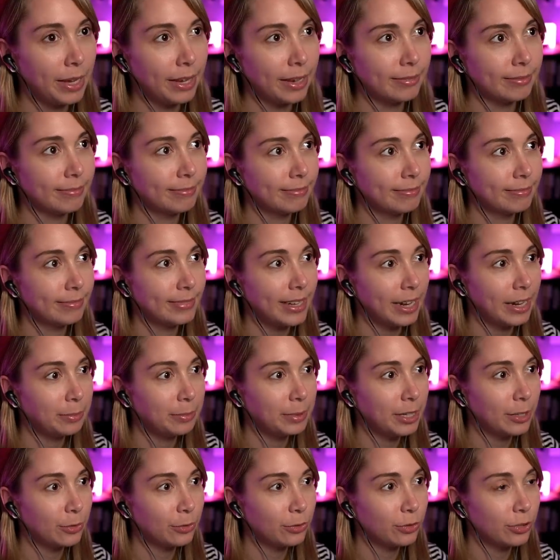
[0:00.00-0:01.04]
but yeah, that'll
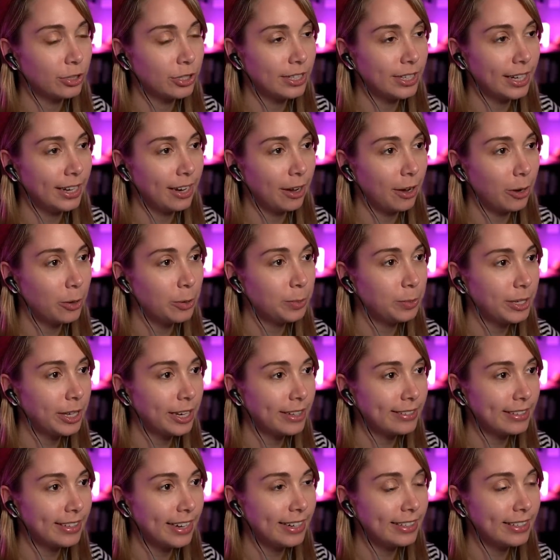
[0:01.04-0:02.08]
be it for today. I hope you
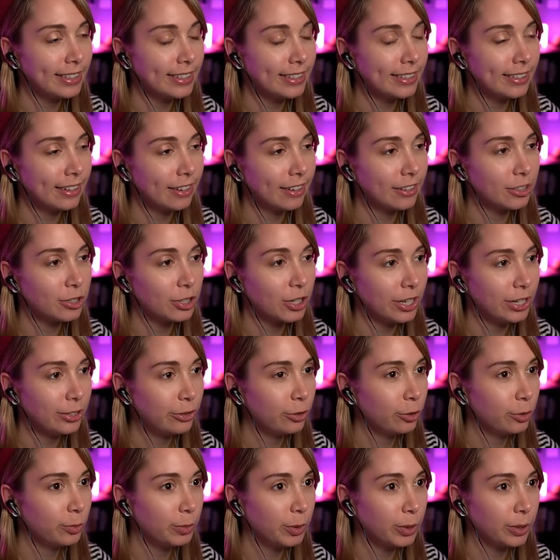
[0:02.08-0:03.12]
guys liked it. I'll try and
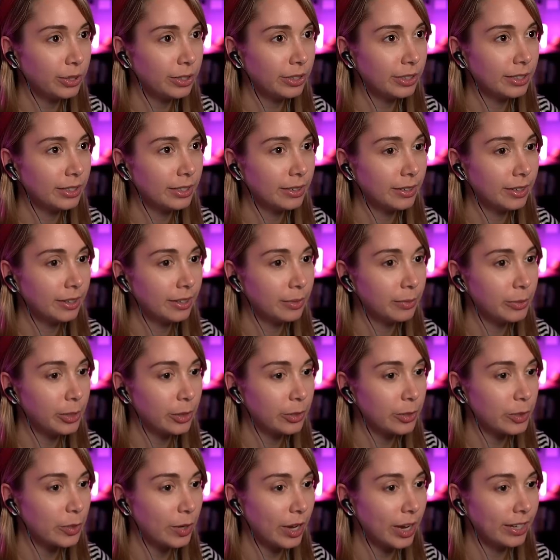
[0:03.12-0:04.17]
do more. Uh, we
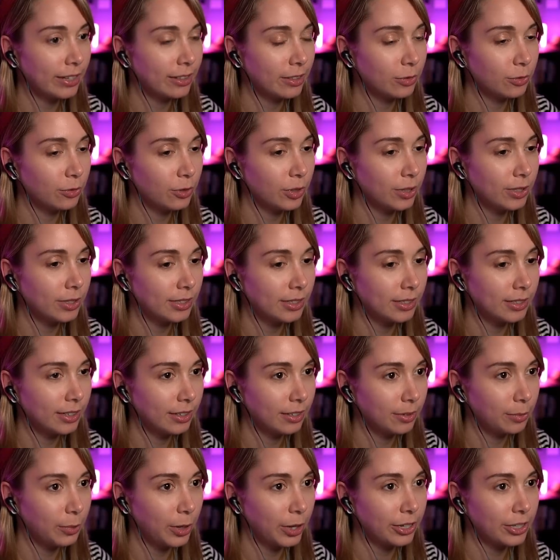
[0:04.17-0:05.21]
also had the fun
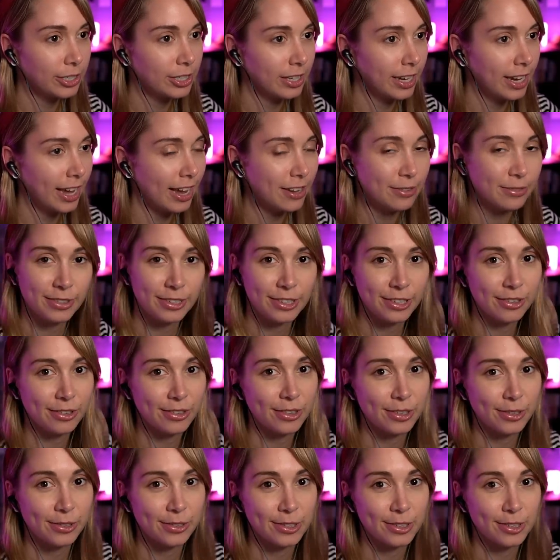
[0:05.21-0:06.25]
"Where's the cat?" video
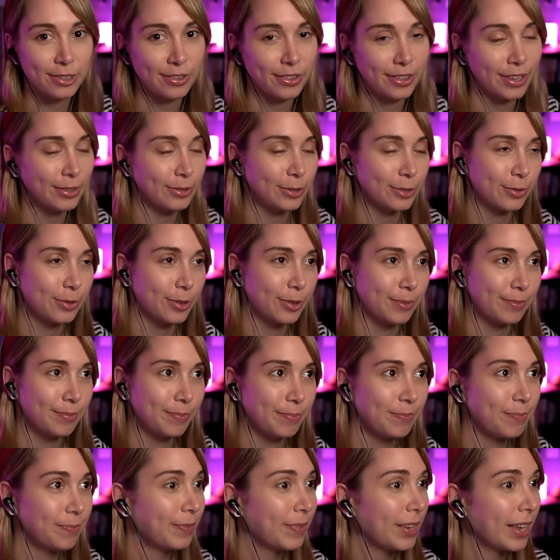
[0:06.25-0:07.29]
though, so that was fun.
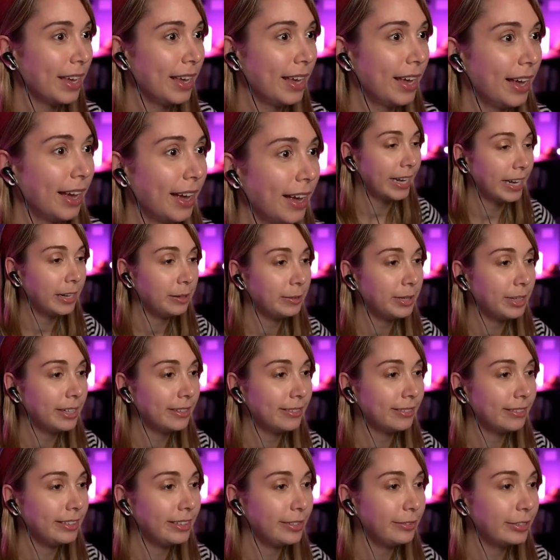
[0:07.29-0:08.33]
That'll be
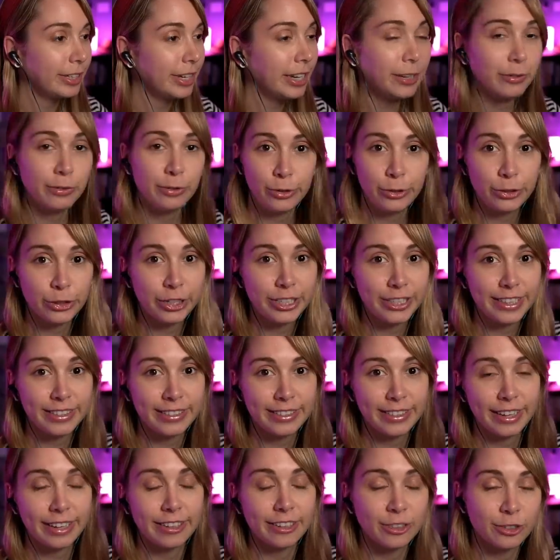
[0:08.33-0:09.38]
it. Leave a like if you enjoyed it.
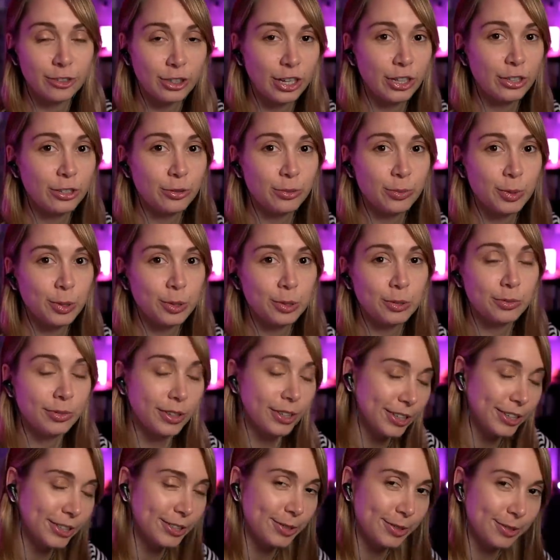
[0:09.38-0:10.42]
I'll try and do more
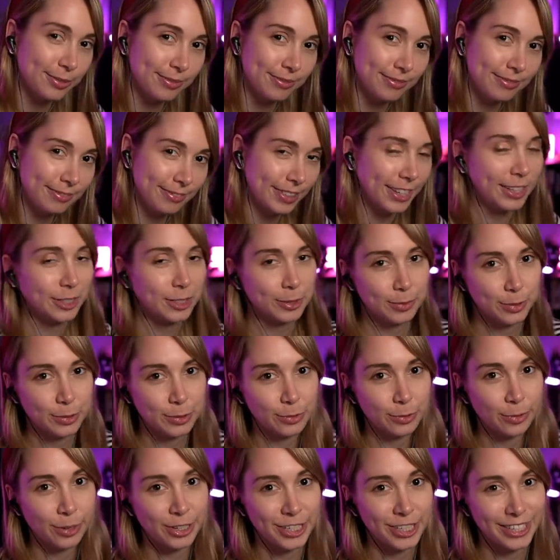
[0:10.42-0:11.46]
very soon. Thank you so much
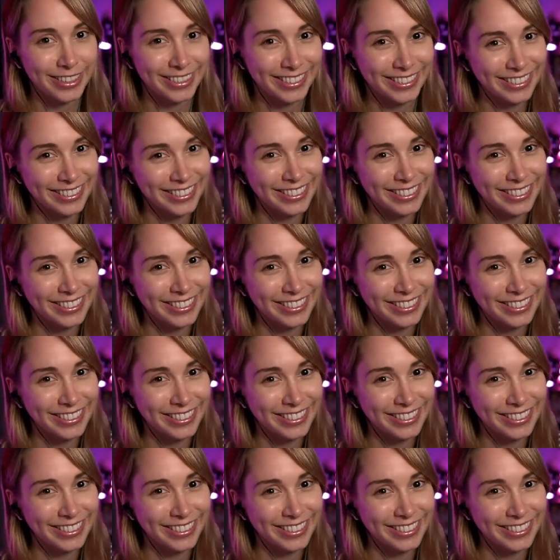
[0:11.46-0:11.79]
for watching.